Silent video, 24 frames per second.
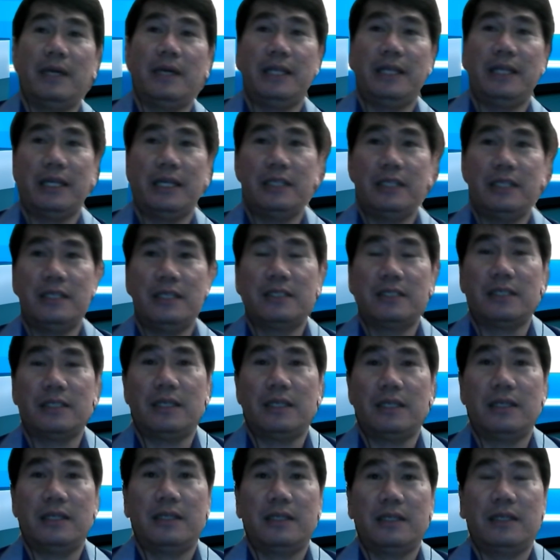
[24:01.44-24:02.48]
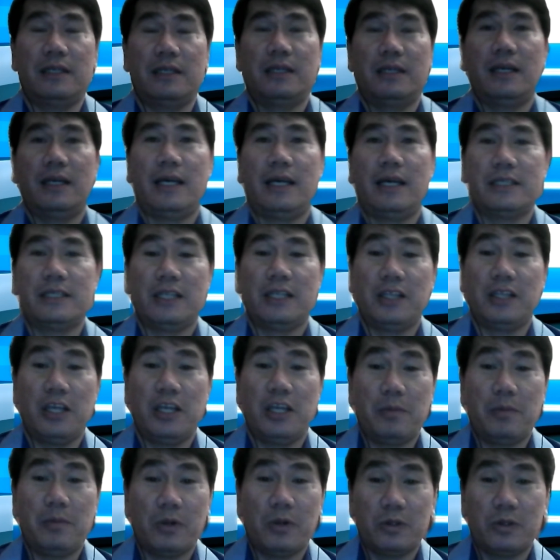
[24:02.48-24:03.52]
agency is not
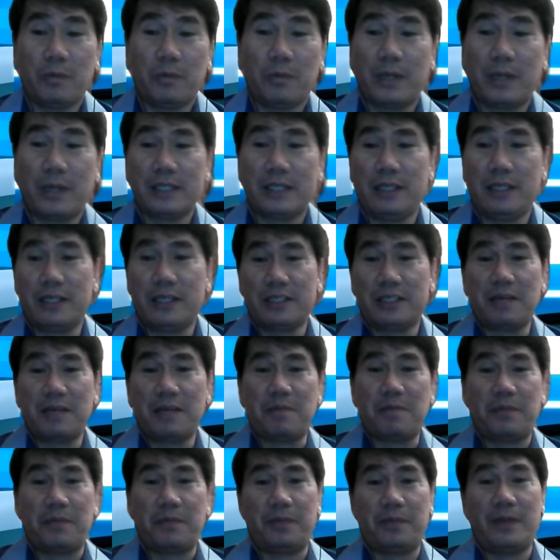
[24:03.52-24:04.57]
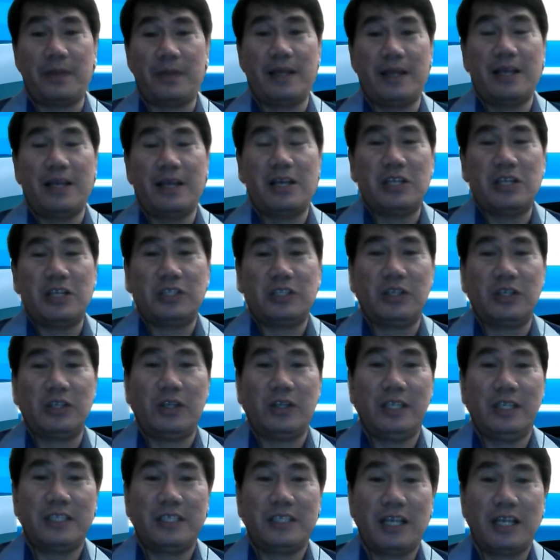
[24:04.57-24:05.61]
able to pass the exam. So
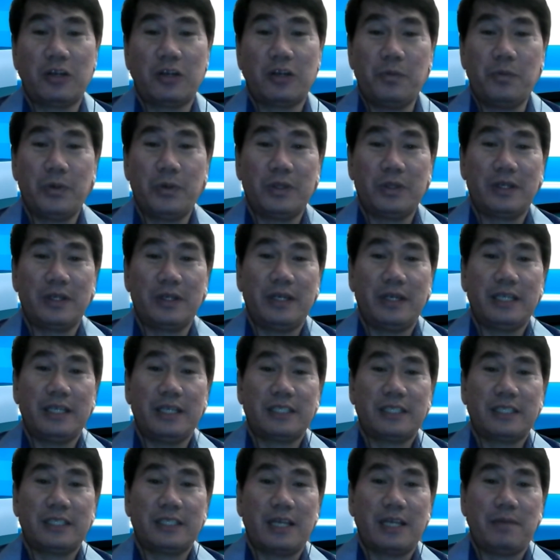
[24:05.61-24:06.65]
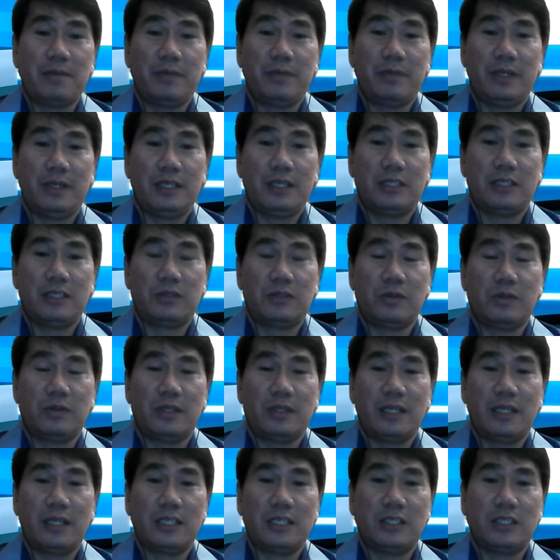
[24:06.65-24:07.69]
this computer exam is to
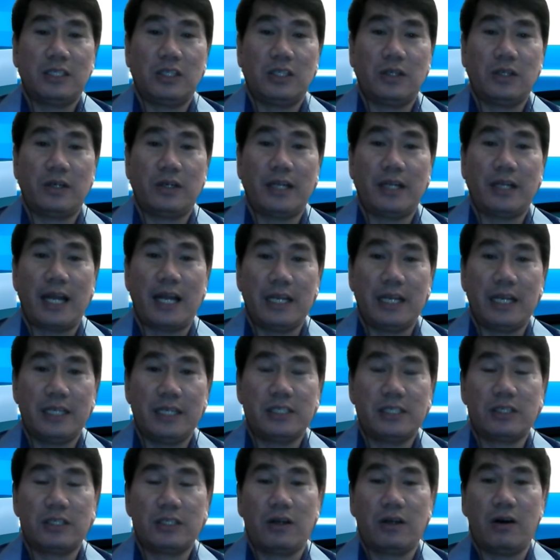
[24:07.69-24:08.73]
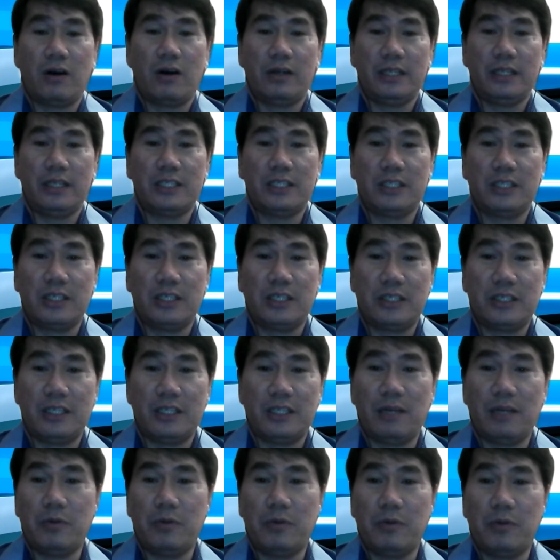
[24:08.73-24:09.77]
test your knowledge on
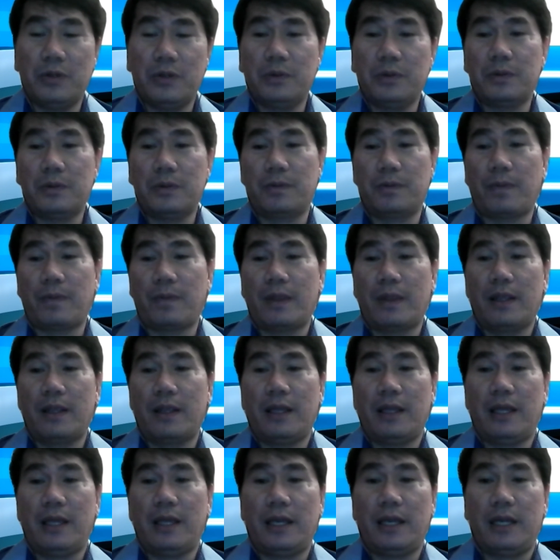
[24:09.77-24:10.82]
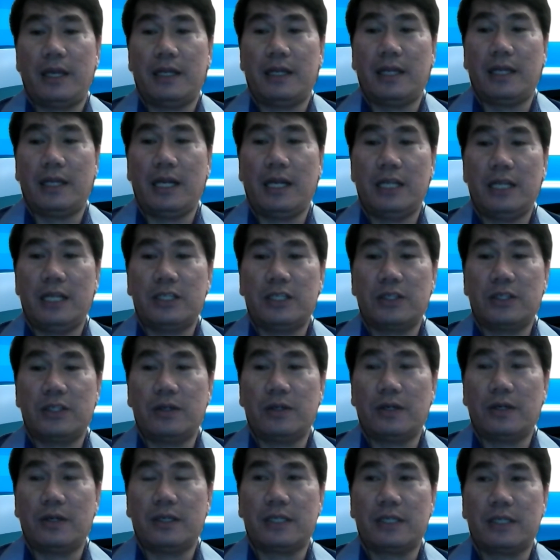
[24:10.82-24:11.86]
STCW and knowledge
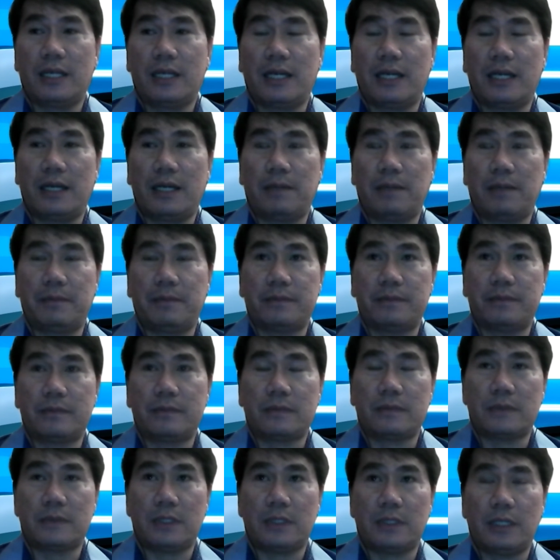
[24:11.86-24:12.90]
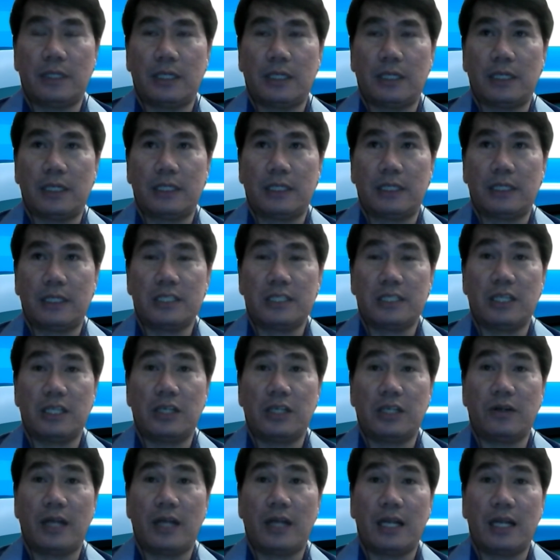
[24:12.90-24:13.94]
your testing
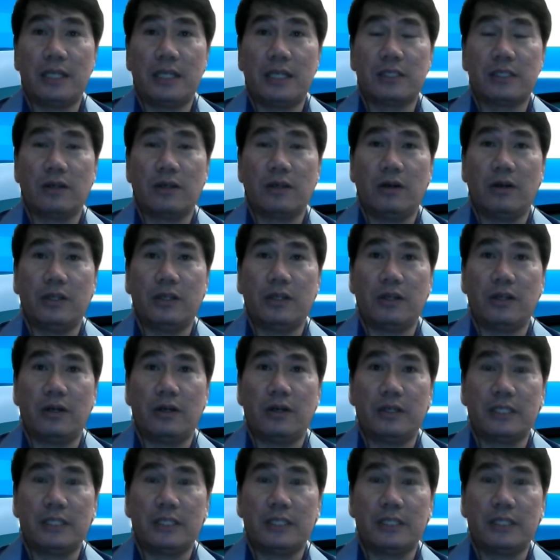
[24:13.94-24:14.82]
your knowledge on your